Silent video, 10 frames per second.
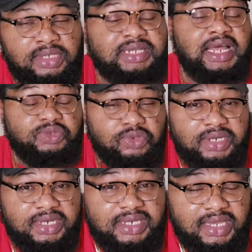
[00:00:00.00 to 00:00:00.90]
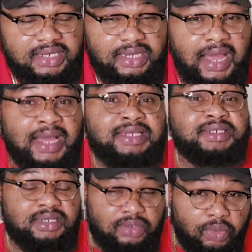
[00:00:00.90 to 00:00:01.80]
That's what they did.
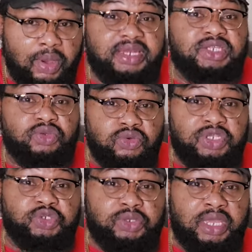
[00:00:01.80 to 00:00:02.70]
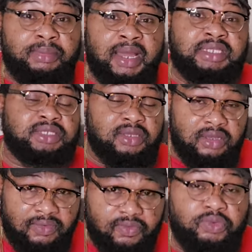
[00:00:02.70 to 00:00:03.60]
And when this whole issue came out,
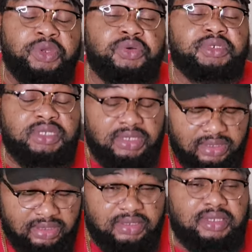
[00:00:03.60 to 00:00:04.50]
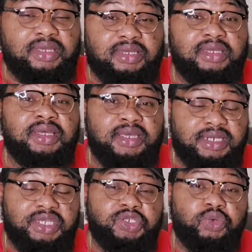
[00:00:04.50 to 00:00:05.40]
for real, the
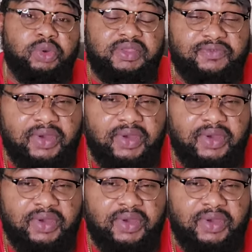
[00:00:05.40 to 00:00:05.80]
issue went